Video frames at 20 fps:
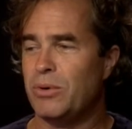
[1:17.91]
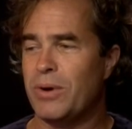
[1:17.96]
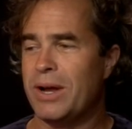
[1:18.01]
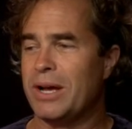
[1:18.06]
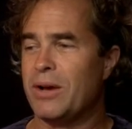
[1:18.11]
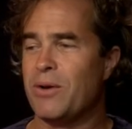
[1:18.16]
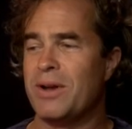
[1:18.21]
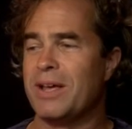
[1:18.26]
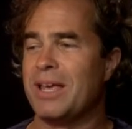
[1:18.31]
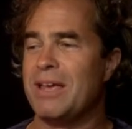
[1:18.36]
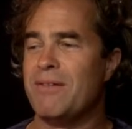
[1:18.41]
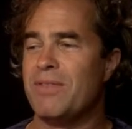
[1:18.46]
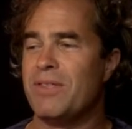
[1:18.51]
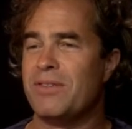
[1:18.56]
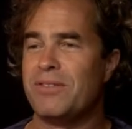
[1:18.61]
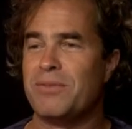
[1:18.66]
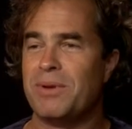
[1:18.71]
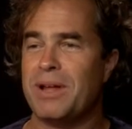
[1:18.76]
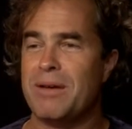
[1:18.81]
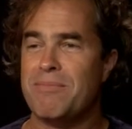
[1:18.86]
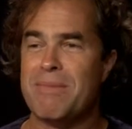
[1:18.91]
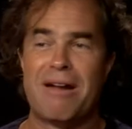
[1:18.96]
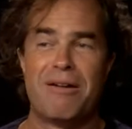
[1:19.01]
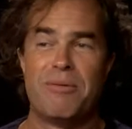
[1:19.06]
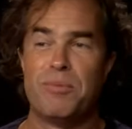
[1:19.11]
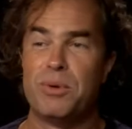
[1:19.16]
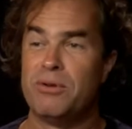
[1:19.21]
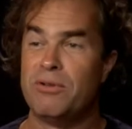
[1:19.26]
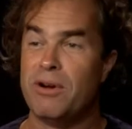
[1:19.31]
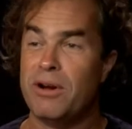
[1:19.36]
iconic even than someone like
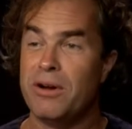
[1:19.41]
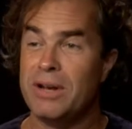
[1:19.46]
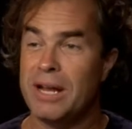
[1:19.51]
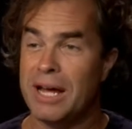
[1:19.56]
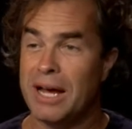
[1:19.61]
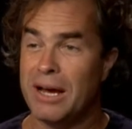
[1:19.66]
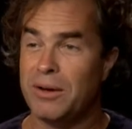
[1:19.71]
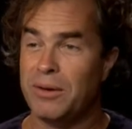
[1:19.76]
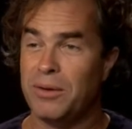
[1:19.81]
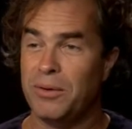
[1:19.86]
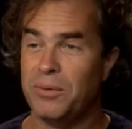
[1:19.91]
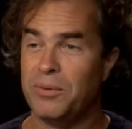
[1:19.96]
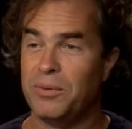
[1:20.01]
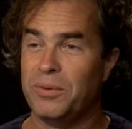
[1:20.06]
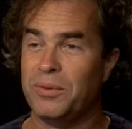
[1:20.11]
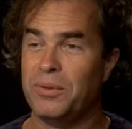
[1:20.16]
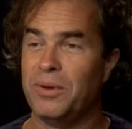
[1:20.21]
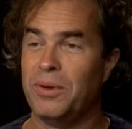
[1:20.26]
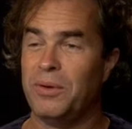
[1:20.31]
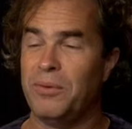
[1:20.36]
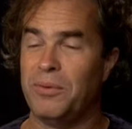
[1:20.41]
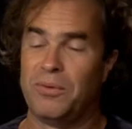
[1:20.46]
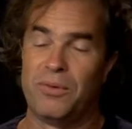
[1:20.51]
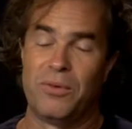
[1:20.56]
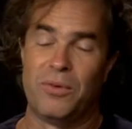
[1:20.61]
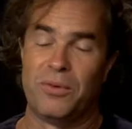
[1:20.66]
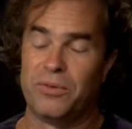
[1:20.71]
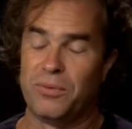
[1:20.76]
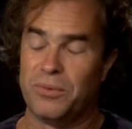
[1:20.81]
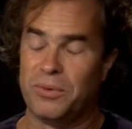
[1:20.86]
Marilyn Monroe now, who of
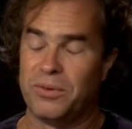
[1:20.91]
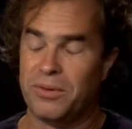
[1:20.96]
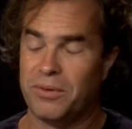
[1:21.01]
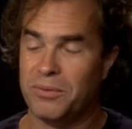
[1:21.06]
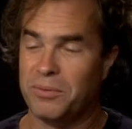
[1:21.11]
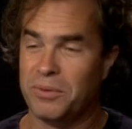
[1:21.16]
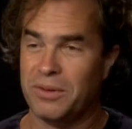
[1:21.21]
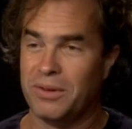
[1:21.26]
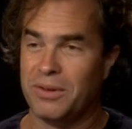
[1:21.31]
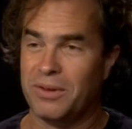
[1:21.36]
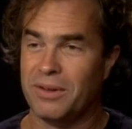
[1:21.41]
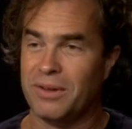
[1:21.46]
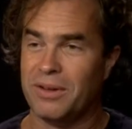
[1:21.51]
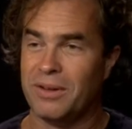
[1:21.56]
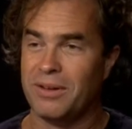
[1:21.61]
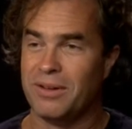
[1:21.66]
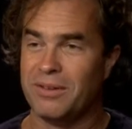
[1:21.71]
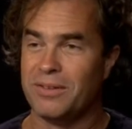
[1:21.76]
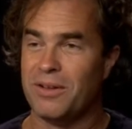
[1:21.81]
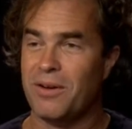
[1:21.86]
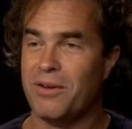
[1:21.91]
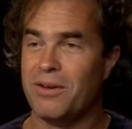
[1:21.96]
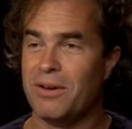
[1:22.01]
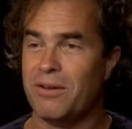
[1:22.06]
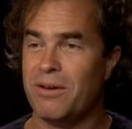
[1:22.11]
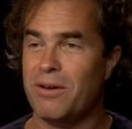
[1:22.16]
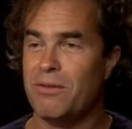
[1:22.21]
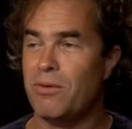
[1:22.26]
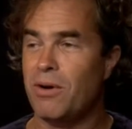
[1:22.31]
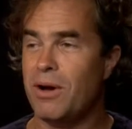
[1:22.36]
course was a star in
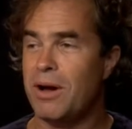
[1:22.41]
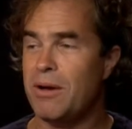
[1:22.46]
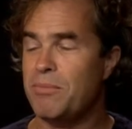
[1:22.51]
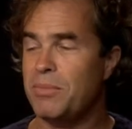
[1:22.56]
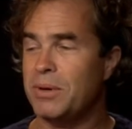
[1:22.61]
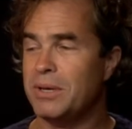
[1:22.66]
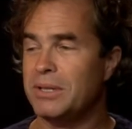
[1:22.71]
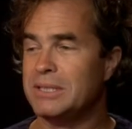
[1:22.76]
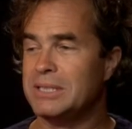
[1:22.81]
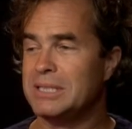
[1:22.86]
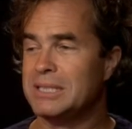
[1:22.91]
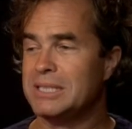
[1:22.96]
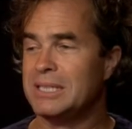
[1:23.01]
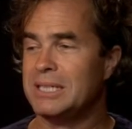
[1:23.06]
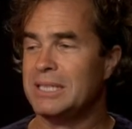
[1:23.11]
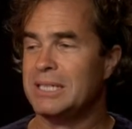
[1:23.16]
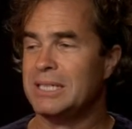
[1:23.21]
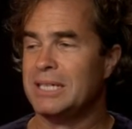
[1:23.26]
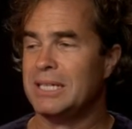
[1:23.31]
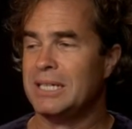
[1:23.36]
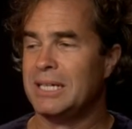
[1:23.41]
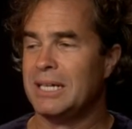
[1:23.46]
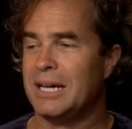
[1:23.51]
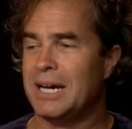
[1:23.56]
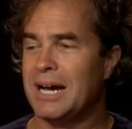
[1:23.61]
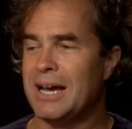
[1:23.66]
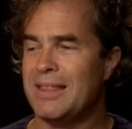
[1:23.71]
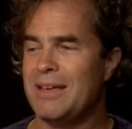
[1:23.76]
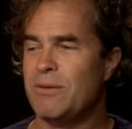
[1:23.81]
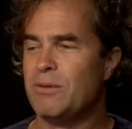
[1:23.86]
her own right. But
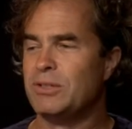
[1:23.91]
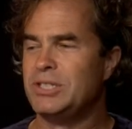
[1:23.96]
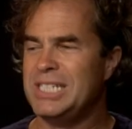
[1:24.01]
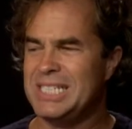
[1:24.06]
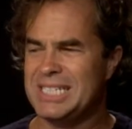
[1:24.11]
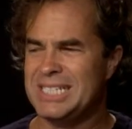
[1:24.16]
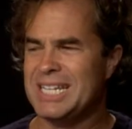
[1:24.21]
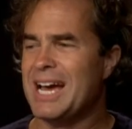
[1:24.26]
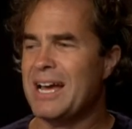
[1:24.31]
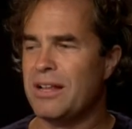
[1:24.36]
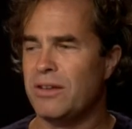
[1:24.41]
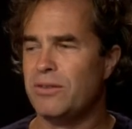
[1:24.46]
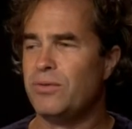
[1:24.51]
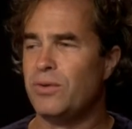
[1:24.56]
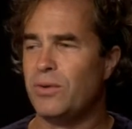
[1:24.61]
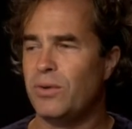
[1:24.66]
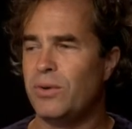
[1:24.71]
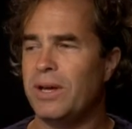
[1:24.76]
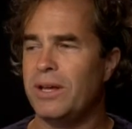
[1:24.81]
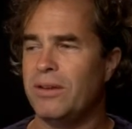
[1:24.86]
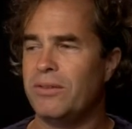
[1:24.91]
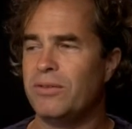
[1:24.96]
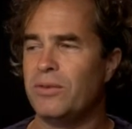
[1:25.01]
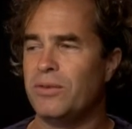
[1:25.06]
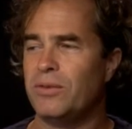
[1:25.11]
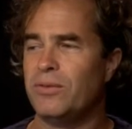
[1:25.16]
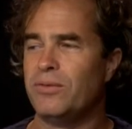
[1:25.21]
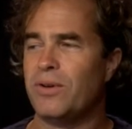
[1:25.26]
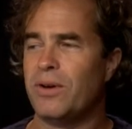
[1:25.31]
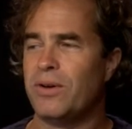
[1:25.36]
I think what she stands for is
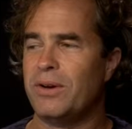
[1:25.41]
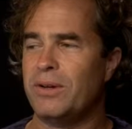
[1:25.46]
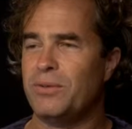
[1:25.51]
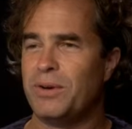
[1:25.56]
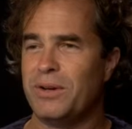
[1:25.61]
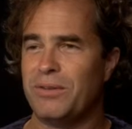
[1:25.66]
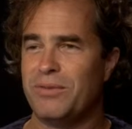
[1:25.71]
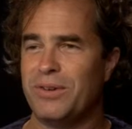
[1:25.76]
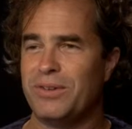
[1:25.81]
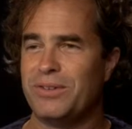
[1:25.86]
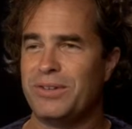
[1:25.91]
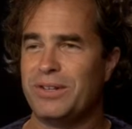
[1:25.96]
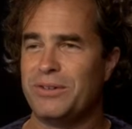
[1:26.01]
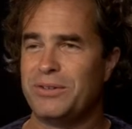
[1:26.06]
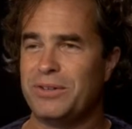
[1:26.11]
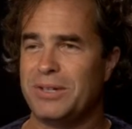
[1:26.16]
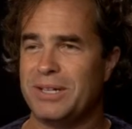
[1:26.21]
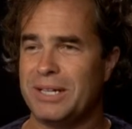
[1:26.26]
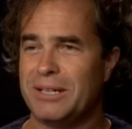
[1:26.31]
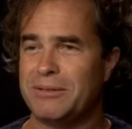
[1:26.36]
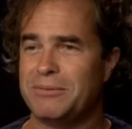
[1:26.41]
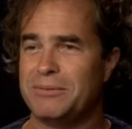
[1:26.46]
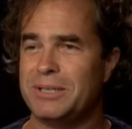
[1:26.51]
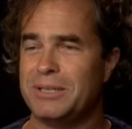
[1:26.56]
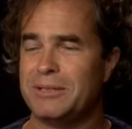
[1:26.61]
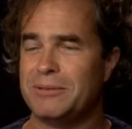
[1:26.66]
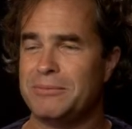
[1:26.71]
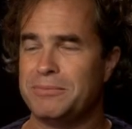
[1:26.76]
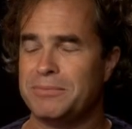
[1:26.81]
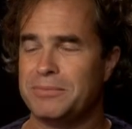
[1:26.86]
sort of very 21st century now.
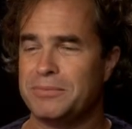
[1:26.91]
Yeah,